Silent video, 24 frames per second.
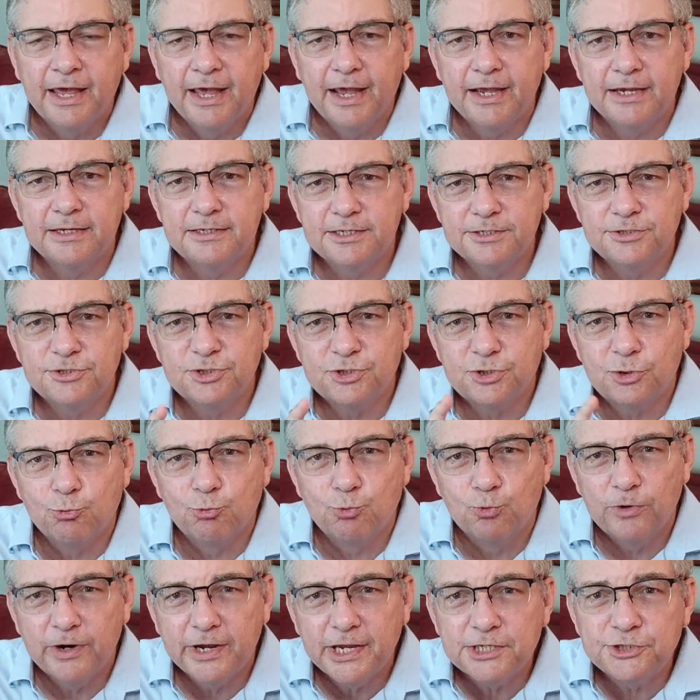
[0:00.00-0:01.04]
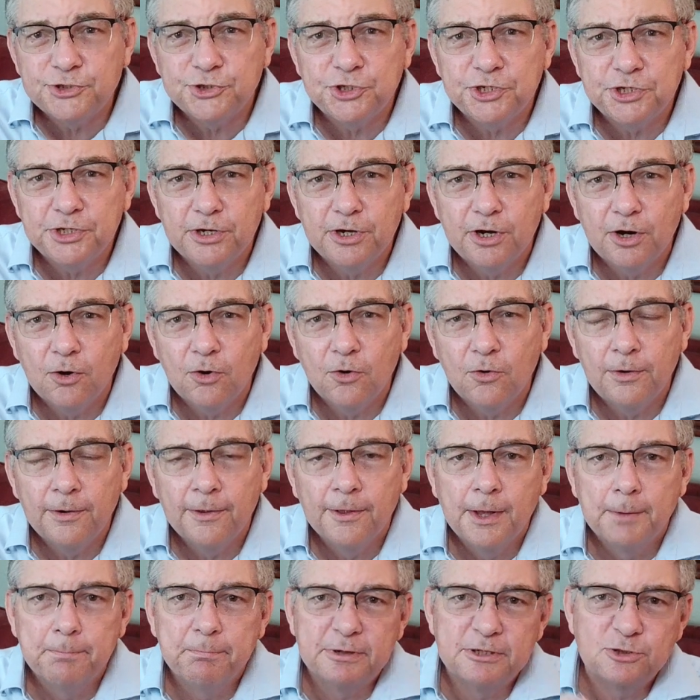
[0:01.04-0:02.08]
and it's the ratio
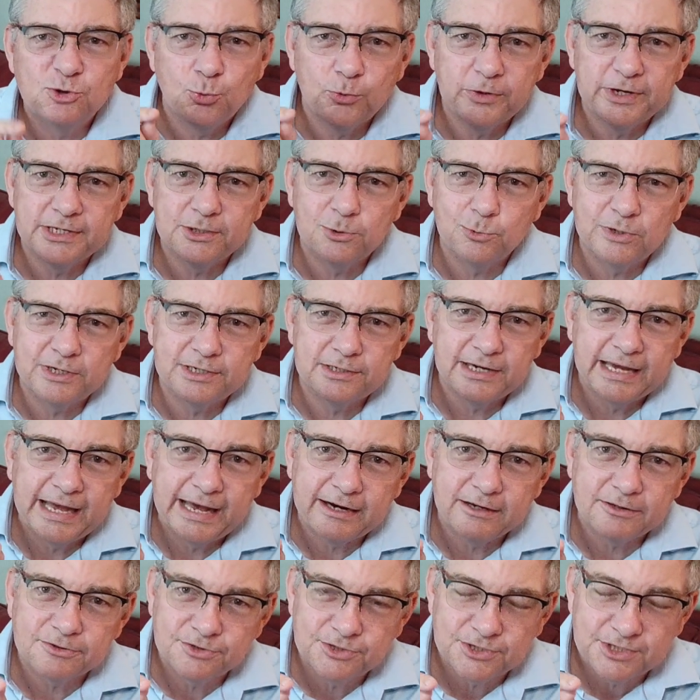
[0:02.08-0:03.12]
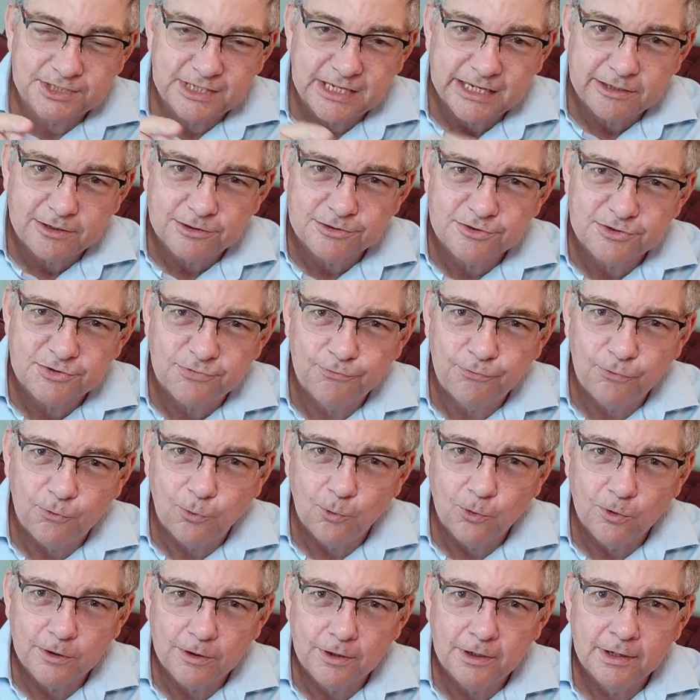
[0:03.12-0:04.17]
between what a house sells
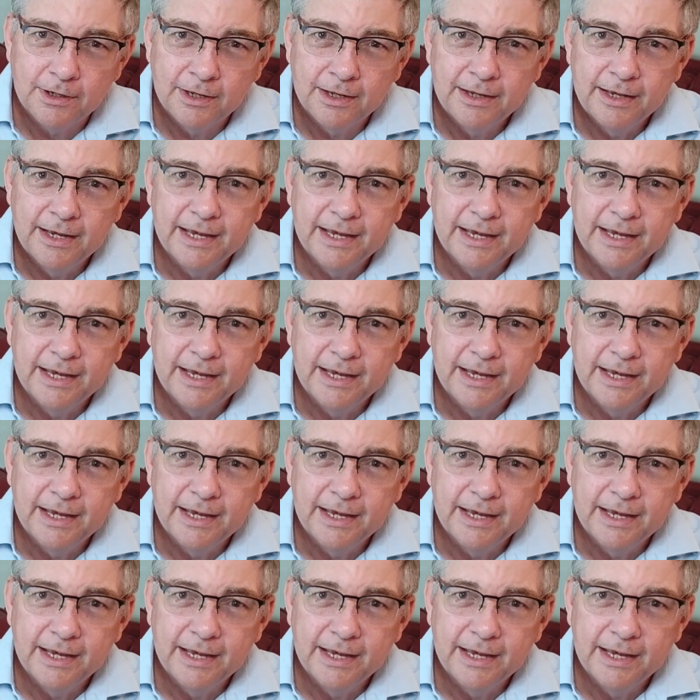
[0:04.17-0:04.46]
for